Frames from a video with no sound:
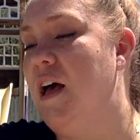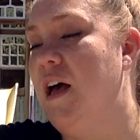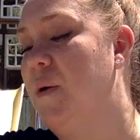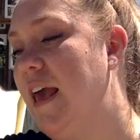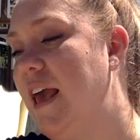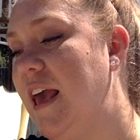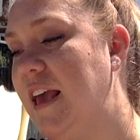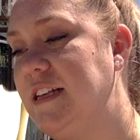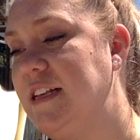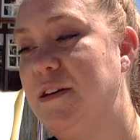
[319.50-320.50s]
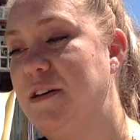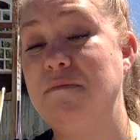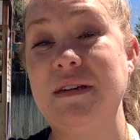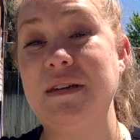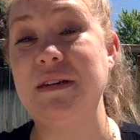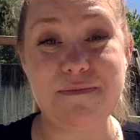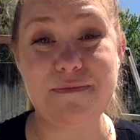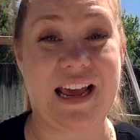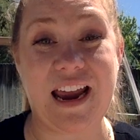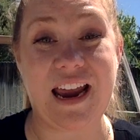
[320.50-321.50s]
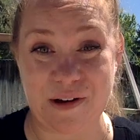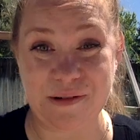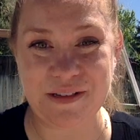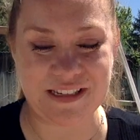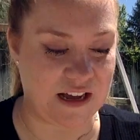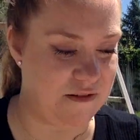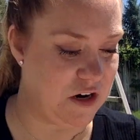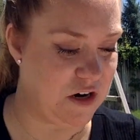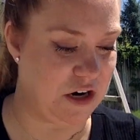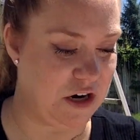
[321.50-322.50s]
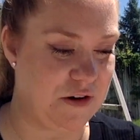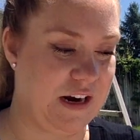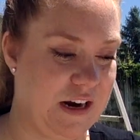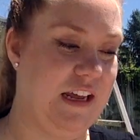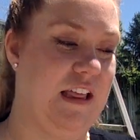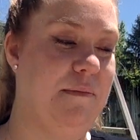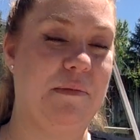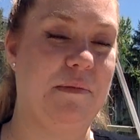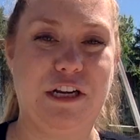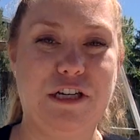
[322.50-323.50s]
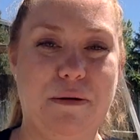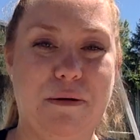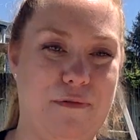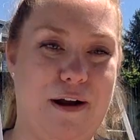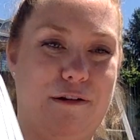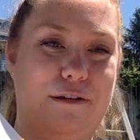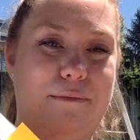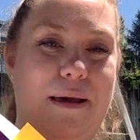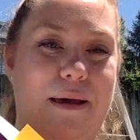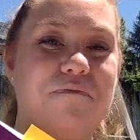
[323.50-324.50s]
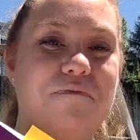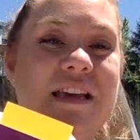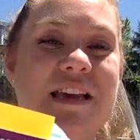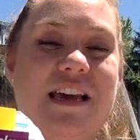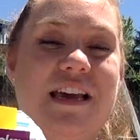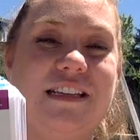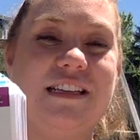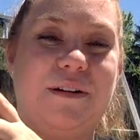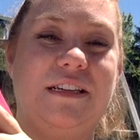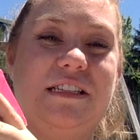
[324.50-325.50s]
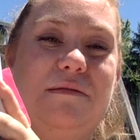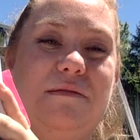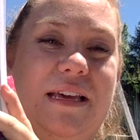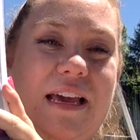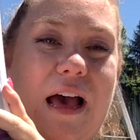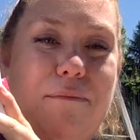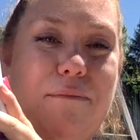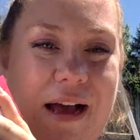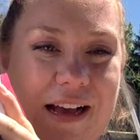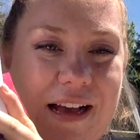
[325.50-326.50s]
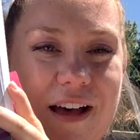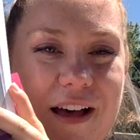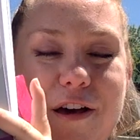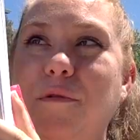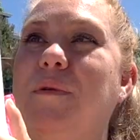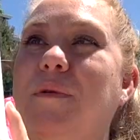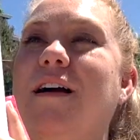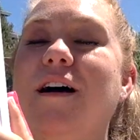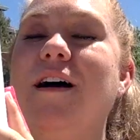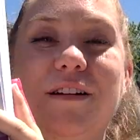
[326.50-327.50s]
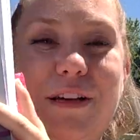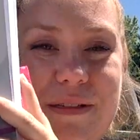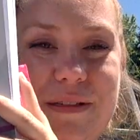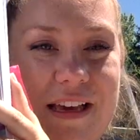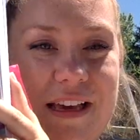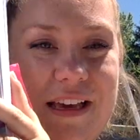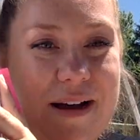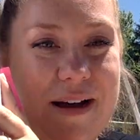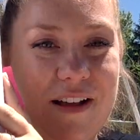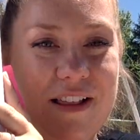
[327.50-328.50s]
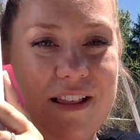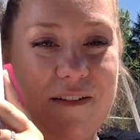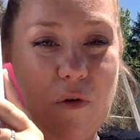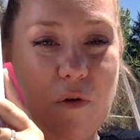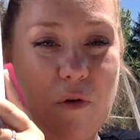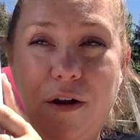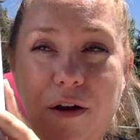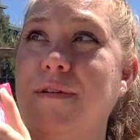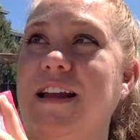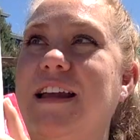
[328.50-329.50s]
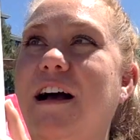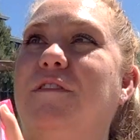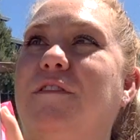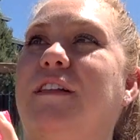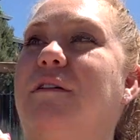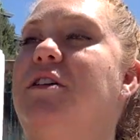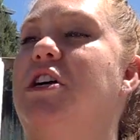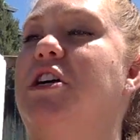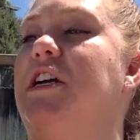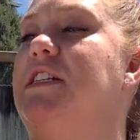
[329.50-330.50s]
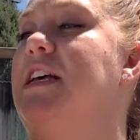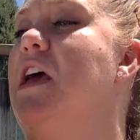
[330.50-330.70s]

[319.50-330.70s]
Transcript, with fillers: Okay, so the meat and the potatoes of her curriculum, I'm kind of jumping around a little bit, is going to be Abeka, we are using Abeka Level 1 right now for Language Arts.